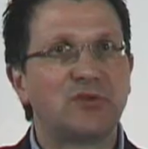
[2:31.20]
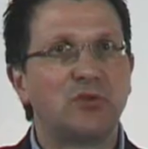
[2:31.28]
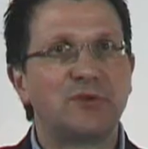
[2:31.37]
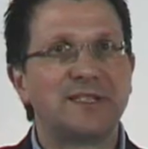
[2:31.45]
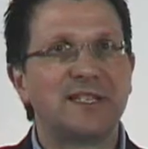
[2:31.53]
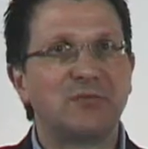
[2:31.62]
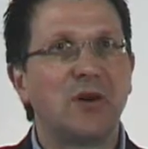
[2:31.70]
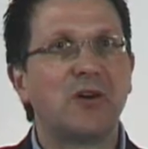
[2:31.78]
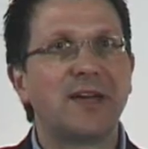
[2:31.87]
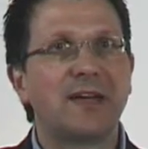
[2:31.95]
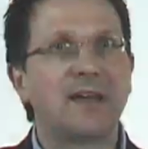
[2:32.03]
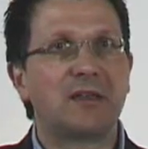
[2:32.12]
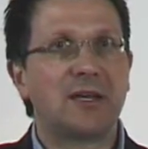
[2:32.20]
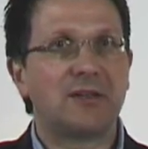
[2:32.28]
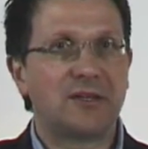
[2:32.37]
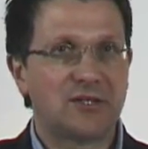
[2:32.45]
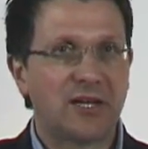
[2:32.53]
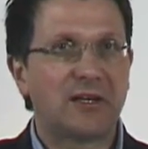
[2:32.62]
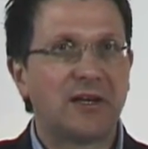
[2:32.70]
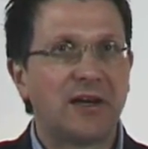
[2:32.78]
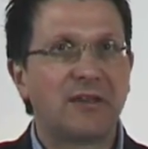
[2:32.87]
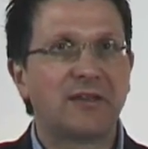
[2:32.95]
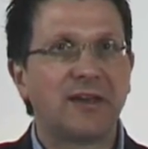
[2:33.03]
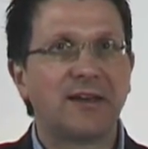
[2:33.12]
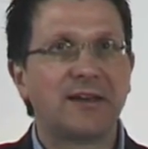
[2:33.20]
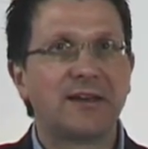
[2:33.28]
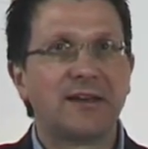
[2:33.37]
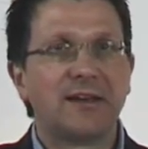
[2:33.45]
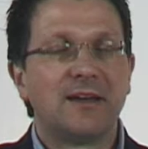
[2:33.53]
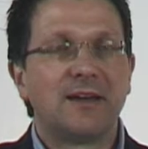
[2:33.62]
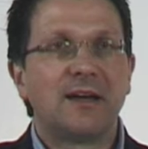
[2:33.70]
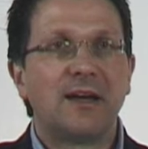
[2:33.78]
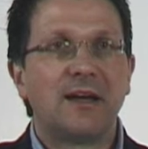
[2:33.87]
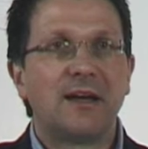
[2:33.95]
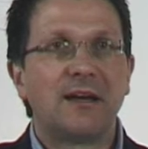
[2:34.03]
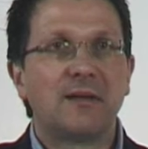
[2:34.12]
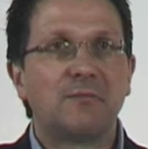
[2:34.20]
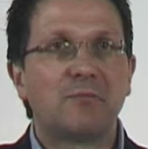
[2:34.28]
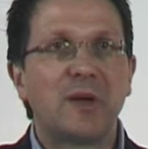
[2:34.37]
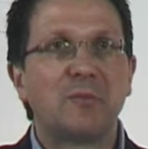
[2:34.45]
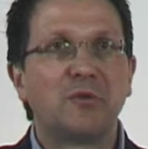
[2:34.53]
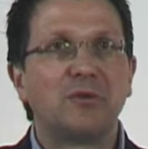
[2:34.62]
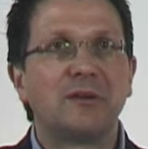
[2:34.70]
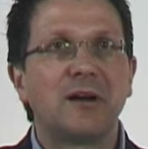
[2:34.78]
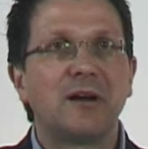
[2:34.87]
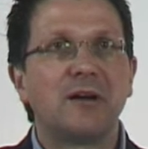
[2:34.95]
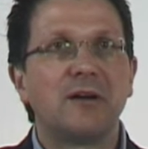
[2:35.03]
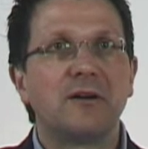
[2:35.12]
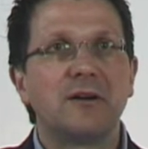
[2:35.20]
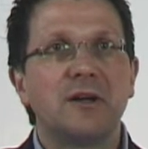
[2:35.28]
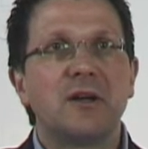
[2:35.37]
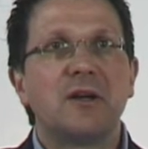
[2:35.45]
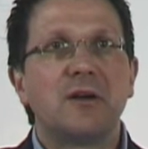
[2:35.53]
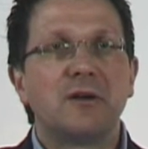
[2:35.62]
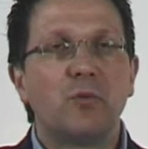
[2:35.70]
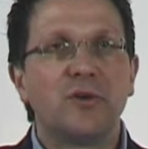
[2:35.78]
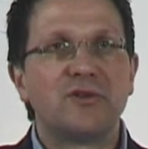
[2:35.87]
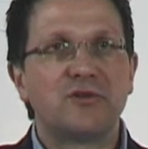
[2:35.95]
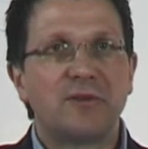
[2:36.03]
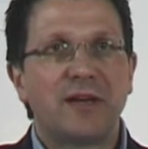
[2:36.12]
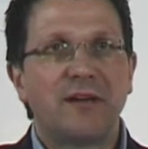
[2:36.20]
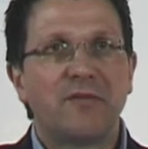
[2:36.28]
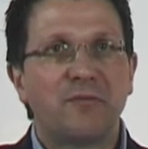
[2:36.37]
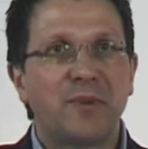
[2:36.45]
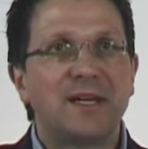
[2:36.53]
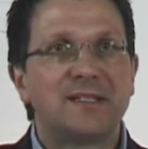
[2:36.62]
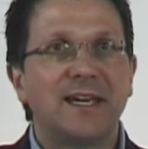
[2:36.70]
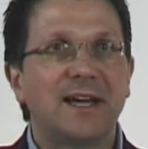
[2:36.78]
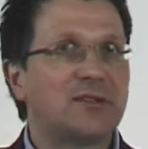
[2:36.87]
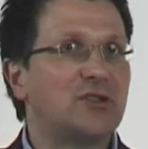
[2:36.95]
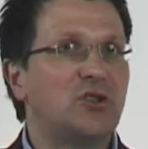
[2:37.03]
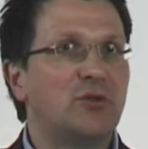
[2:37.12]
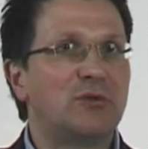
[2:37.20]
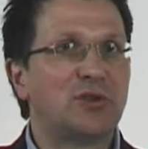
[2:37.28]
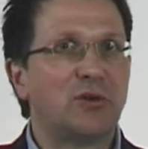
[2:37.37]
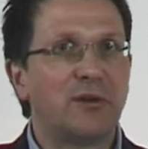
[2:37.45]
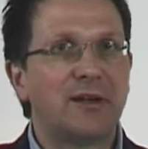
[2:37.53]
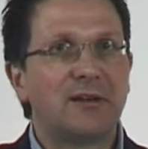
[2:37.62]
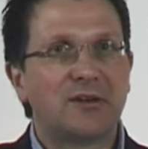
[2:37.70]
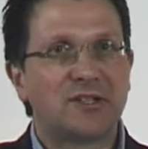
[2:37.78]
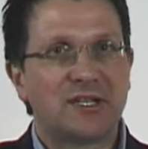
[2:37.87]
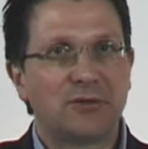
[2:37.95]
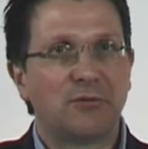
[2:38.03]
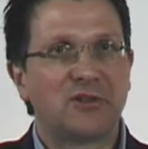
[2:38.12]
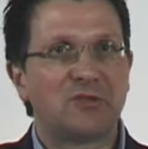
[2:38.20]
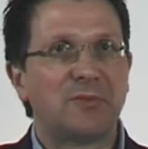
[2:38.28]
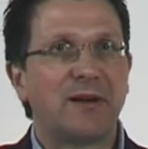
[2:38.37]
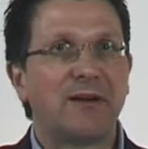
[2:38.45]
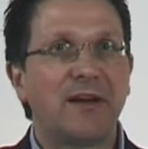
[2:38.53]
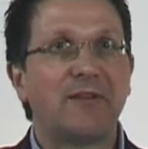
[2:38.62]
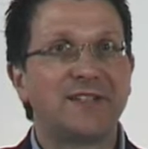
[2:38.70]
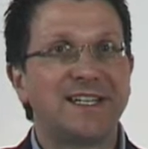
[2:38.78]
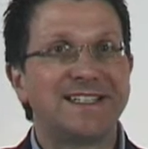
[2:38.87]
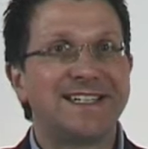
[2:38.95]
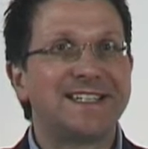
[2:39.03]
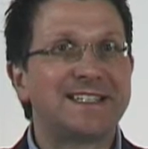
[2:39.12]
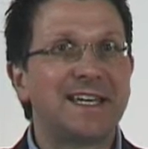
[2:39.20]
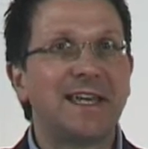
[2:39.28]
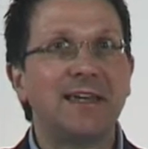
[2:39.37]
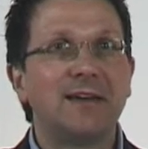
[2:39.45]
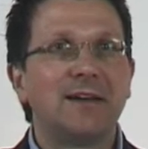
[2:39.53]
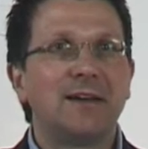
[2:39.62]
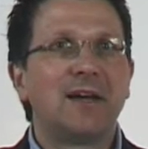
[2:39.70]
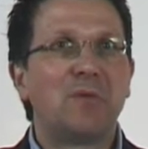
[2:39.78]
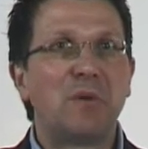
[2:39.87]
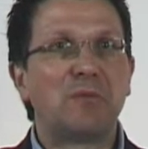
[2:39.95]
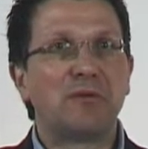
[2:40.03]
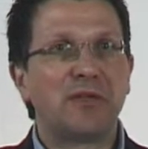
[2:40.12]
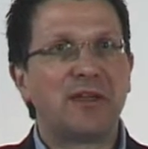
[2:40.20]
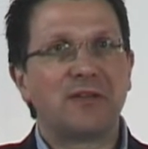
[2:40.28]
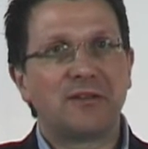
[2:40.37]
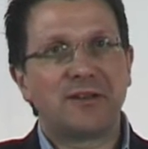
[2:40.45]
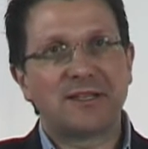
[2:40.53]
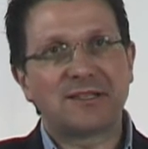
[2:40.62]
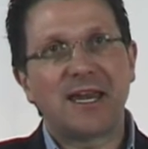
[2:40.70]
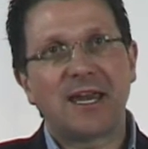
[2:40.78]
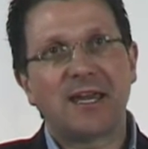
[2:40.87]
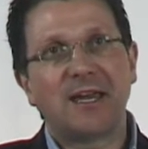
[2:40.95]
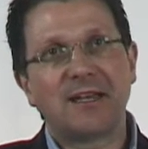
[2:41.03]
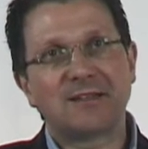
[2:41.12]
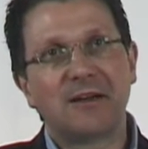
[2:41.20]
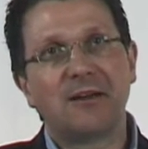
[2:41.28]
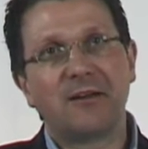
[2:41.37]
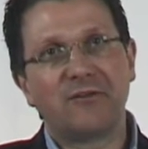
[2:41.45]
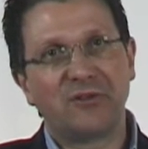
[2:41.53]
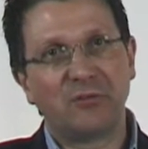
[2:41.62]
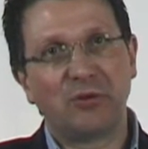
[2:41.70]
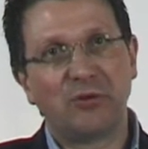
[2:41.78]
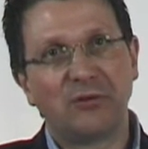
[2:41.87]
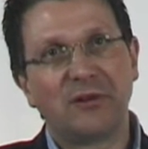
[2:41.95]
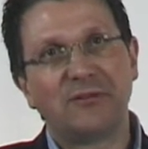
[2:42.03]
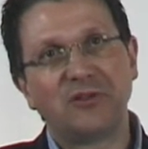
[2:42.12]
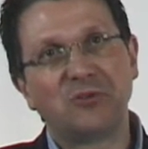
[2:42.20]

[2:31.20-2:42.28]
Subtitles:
sought in the market, in the channel, I think. People are wondering if BT has a new toy, because it talks about FTTC, and people think that it's taking its eye off the ball on